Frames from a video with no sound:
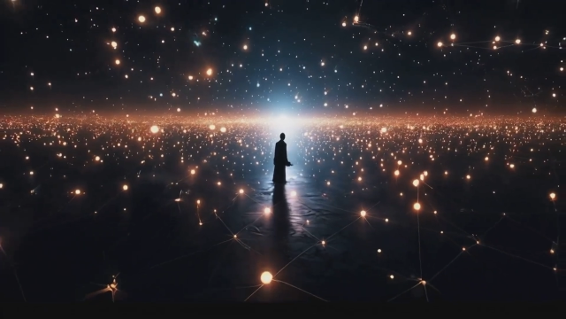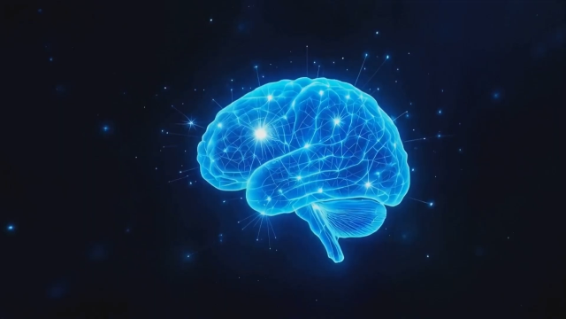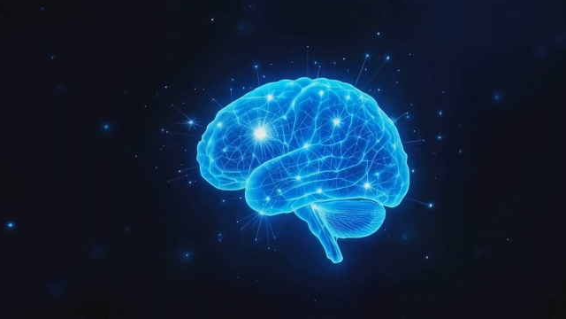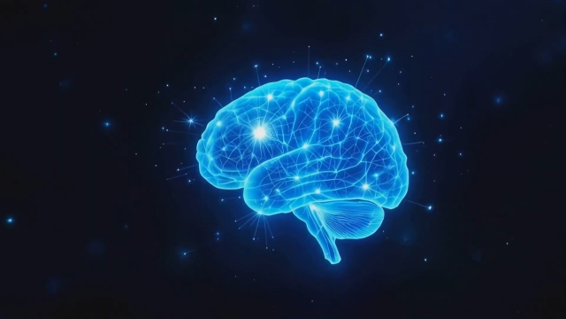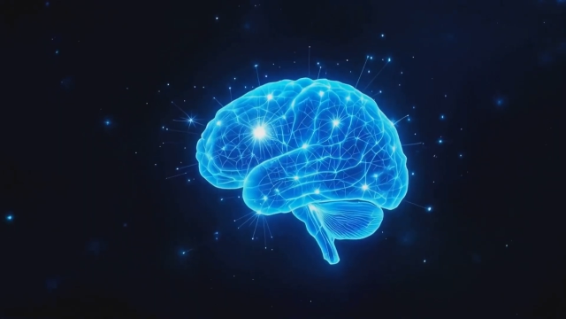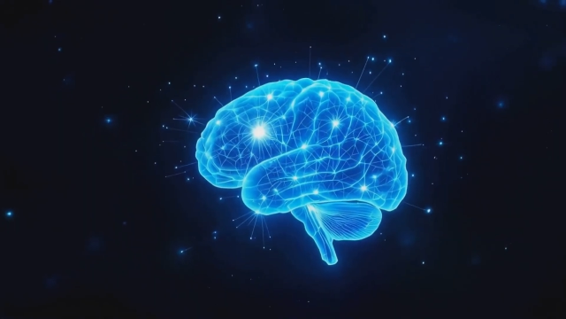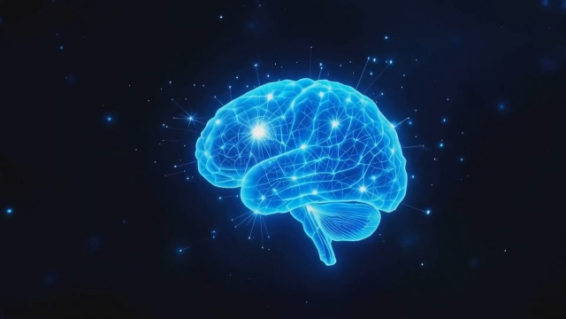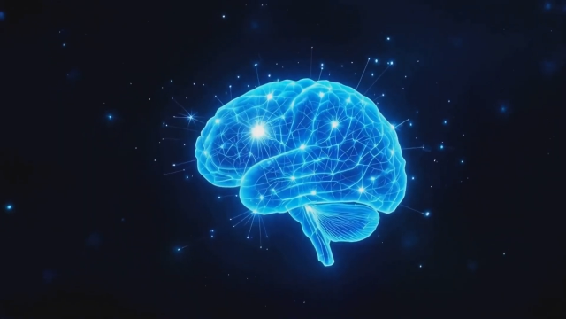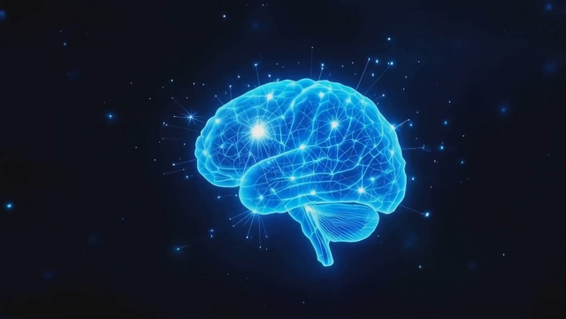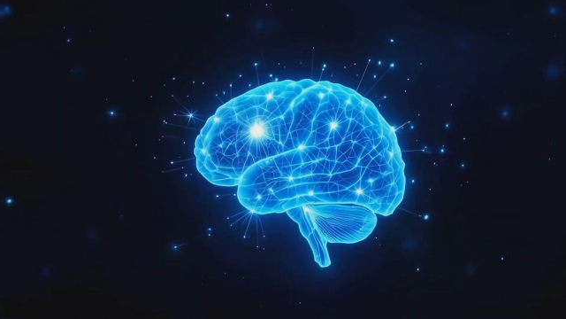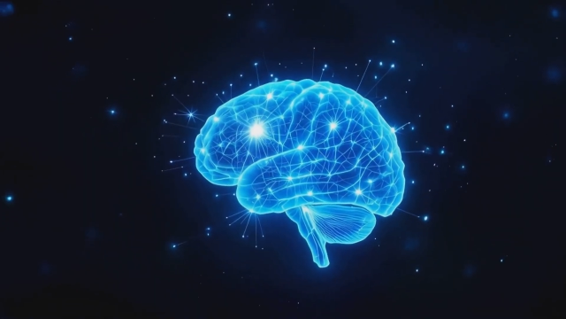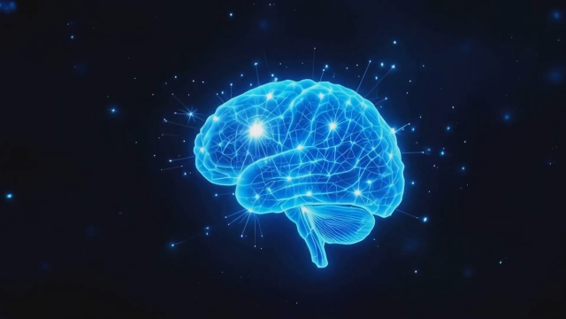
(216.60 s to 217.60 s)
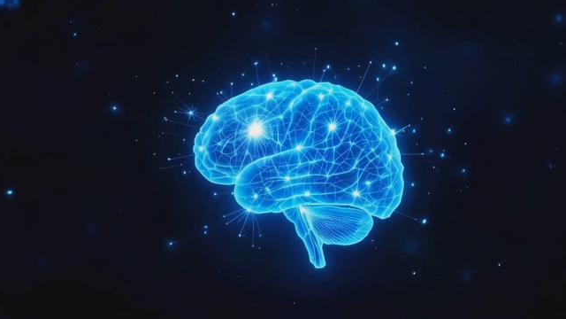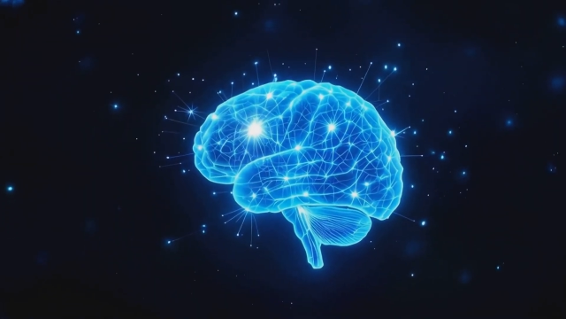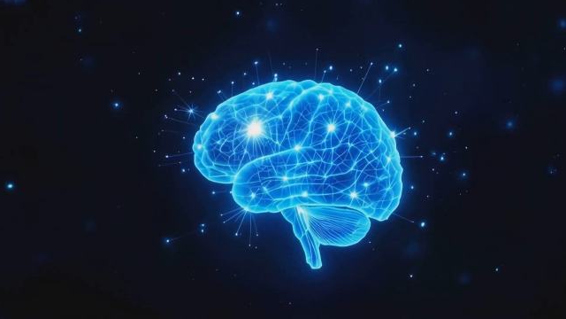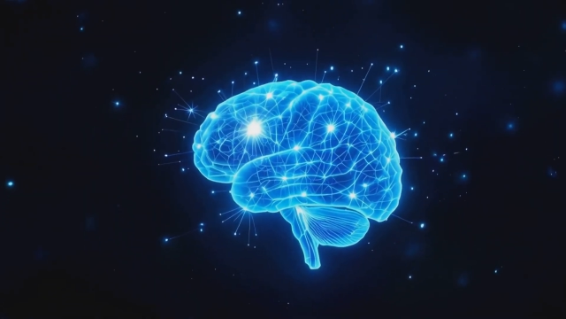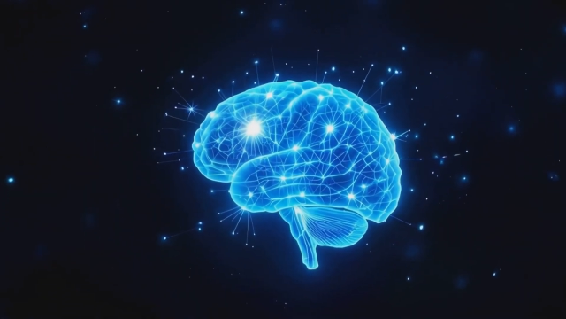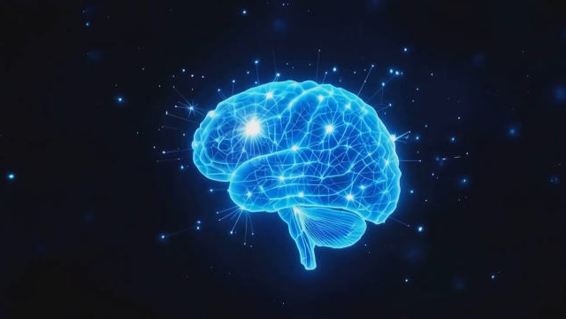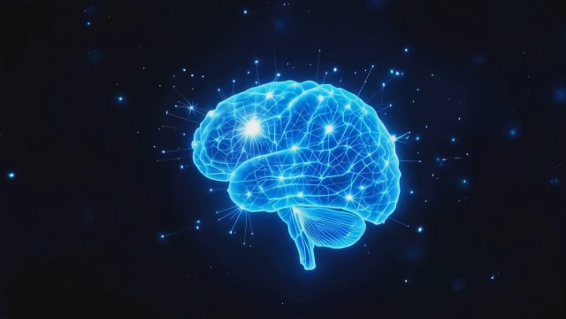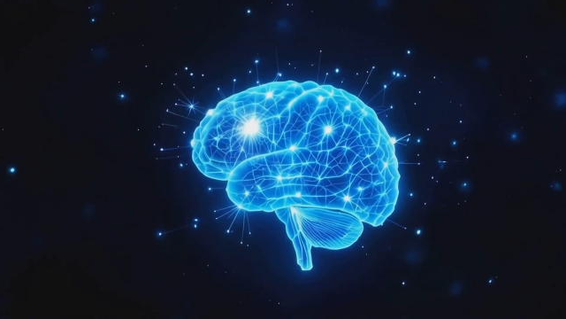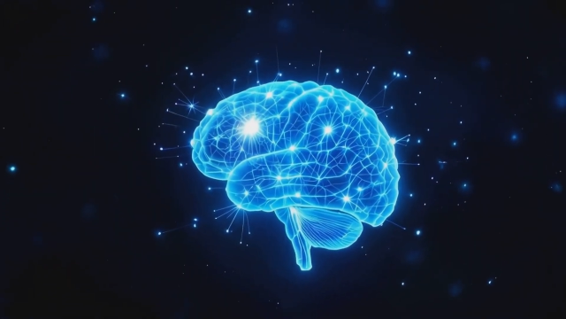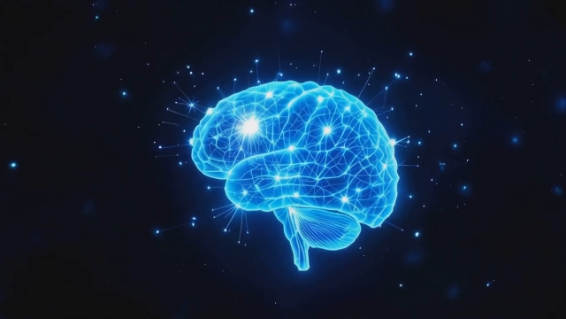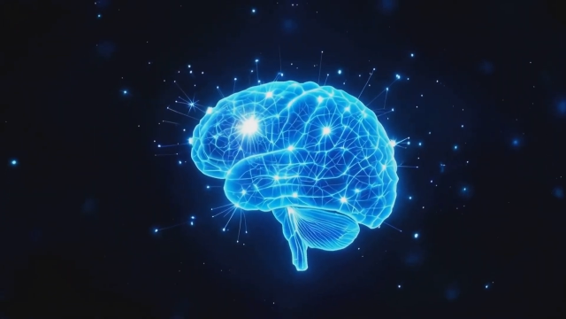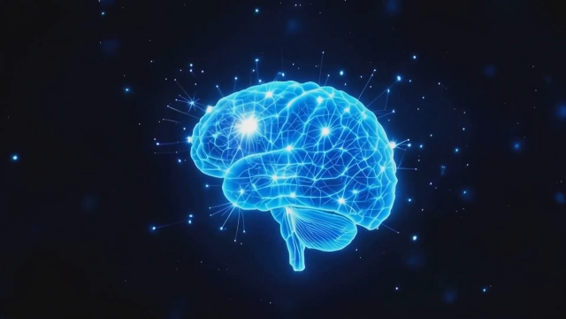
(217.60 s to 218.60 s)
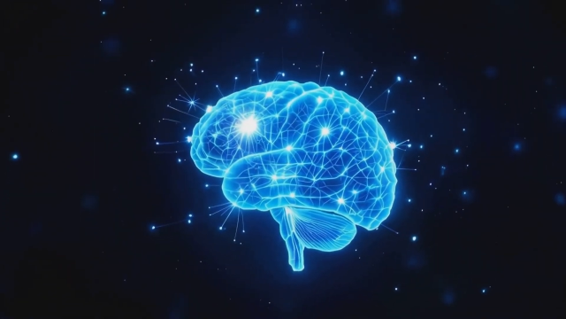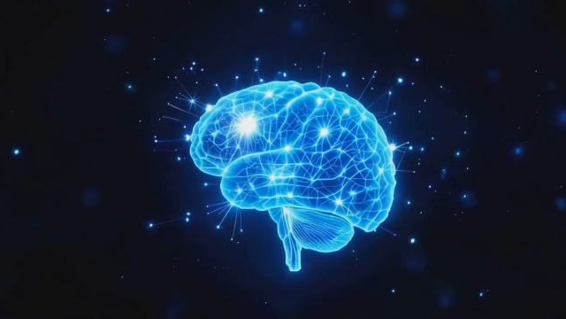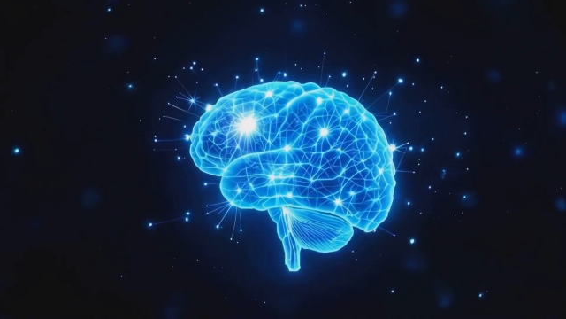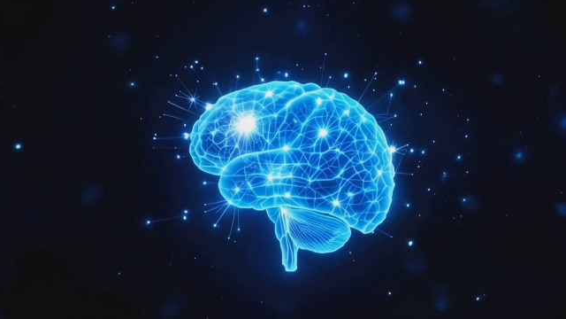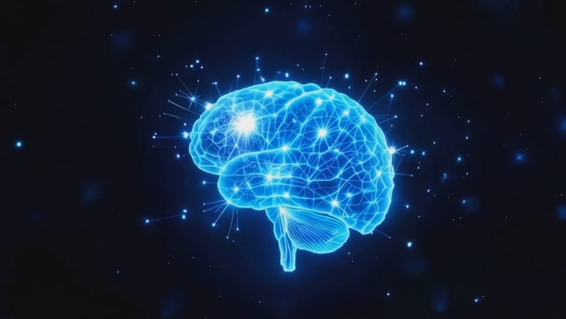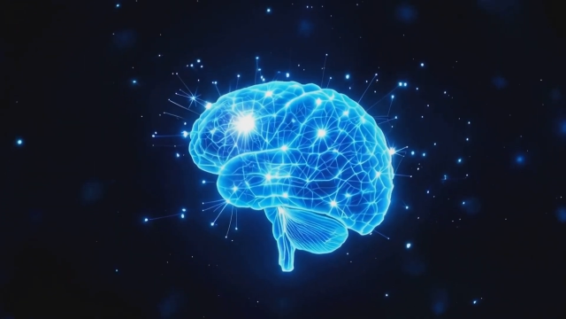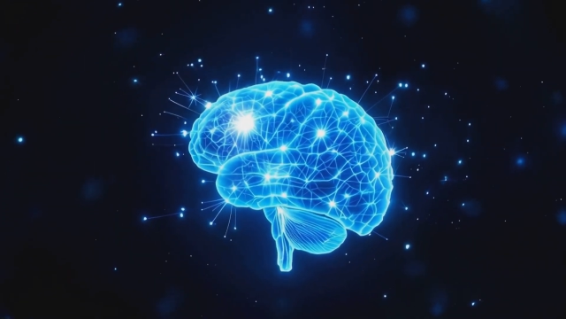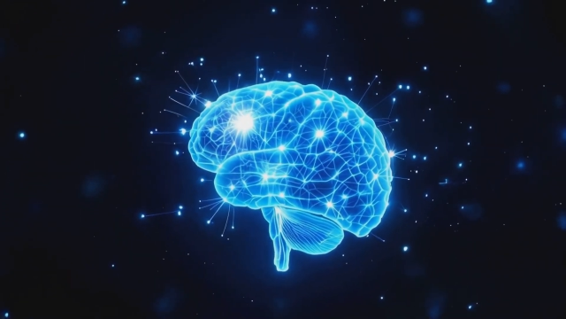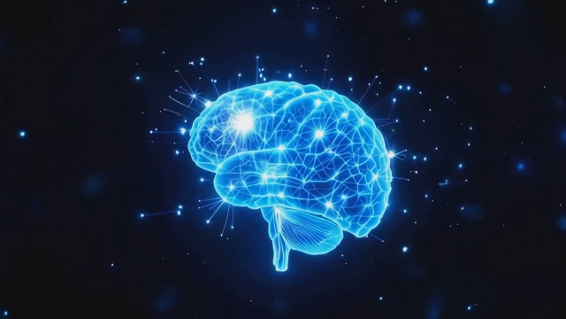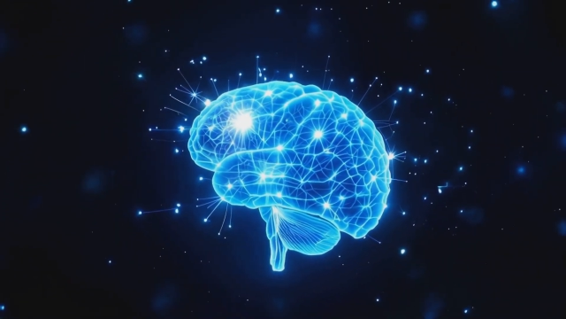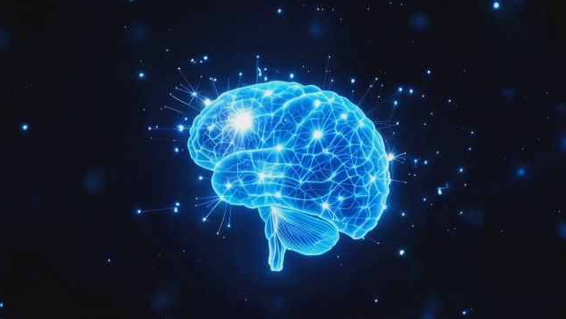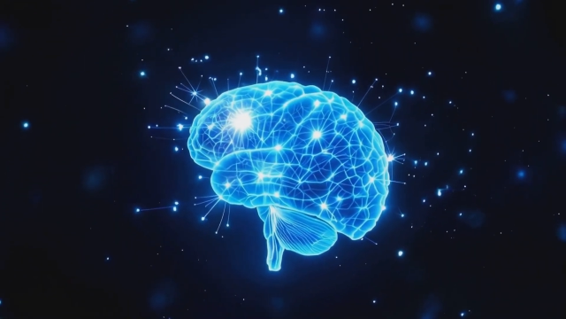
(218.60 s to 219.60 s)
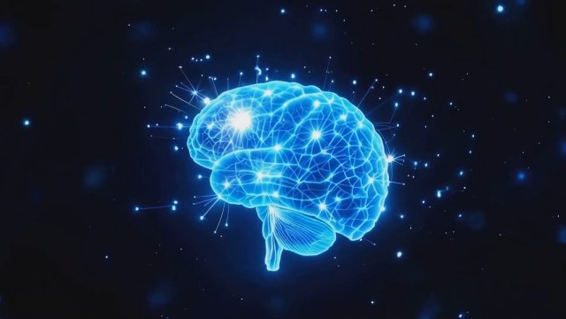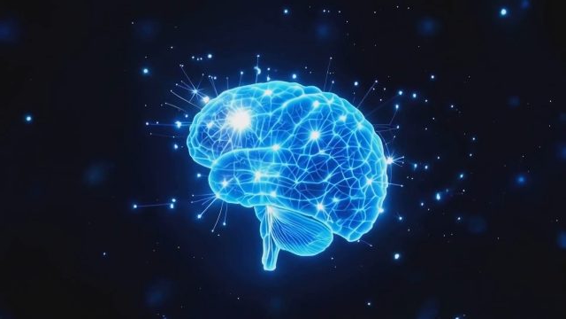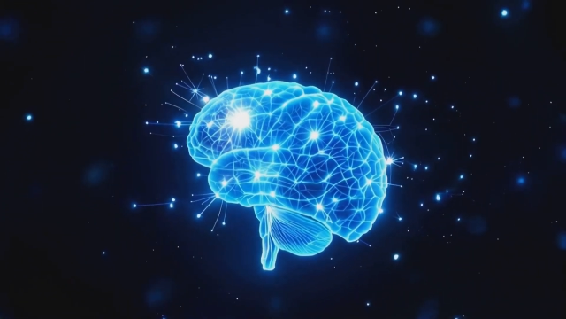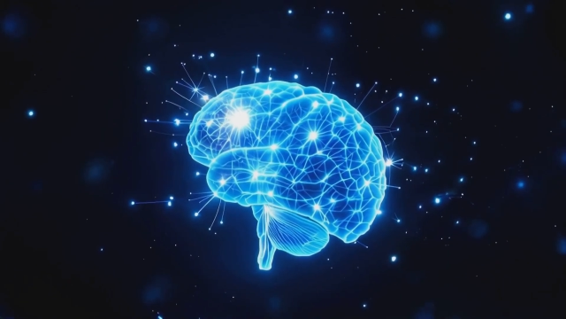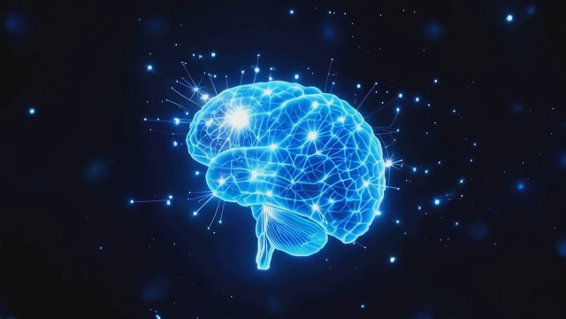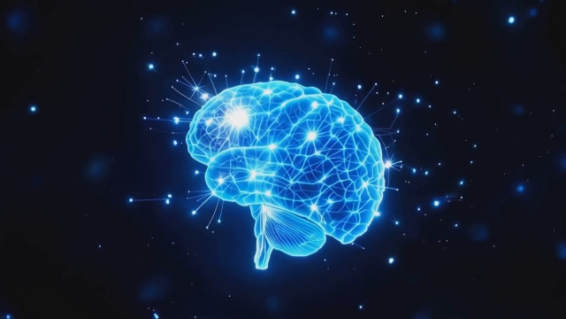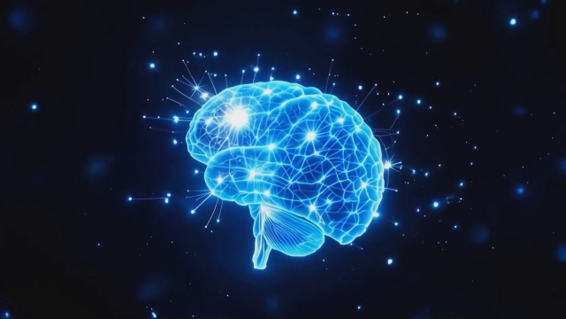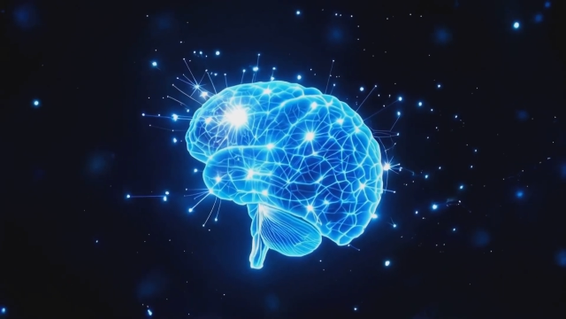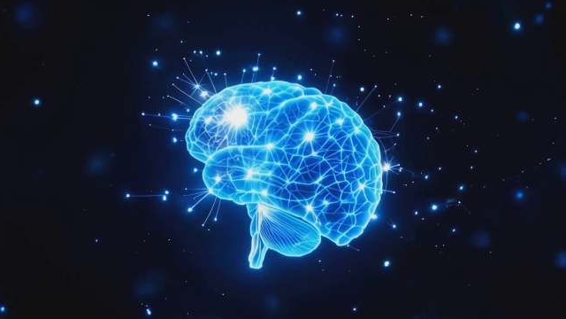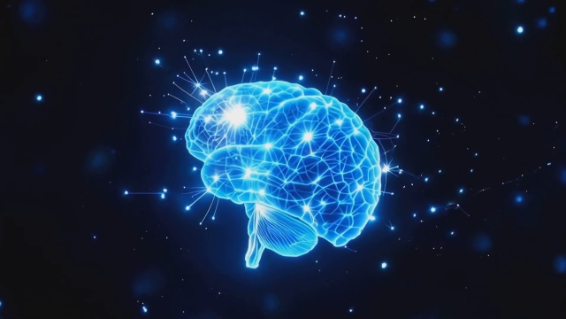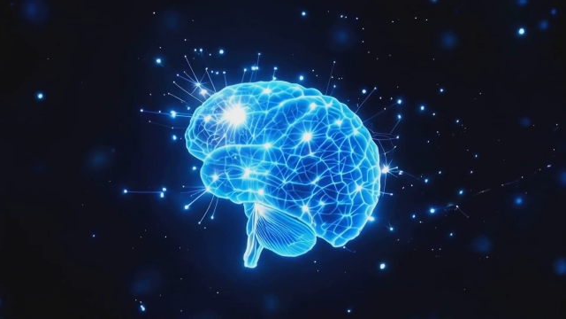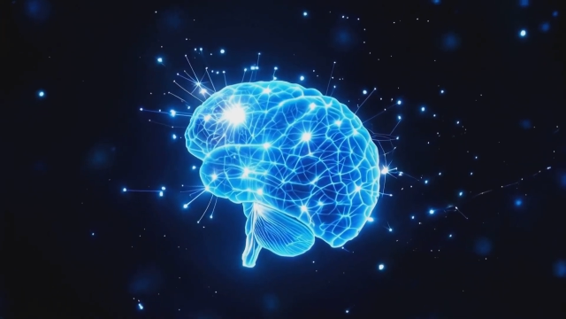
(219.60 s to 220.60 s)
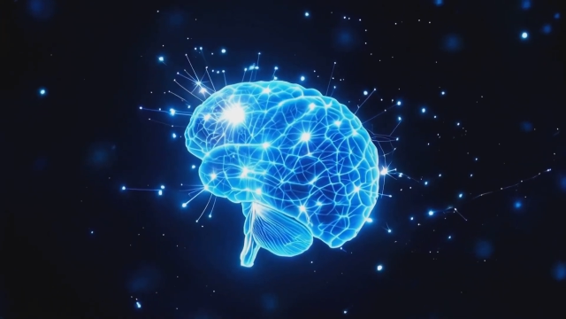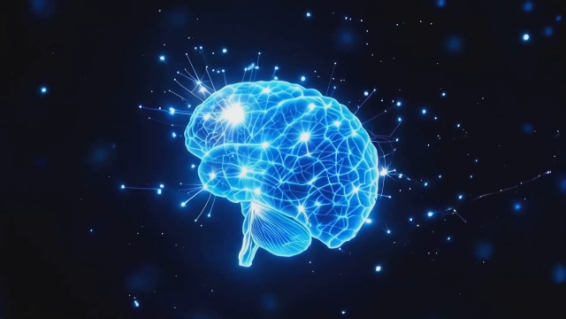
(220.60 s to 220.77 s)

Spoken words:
Nobody's mouth can be seen.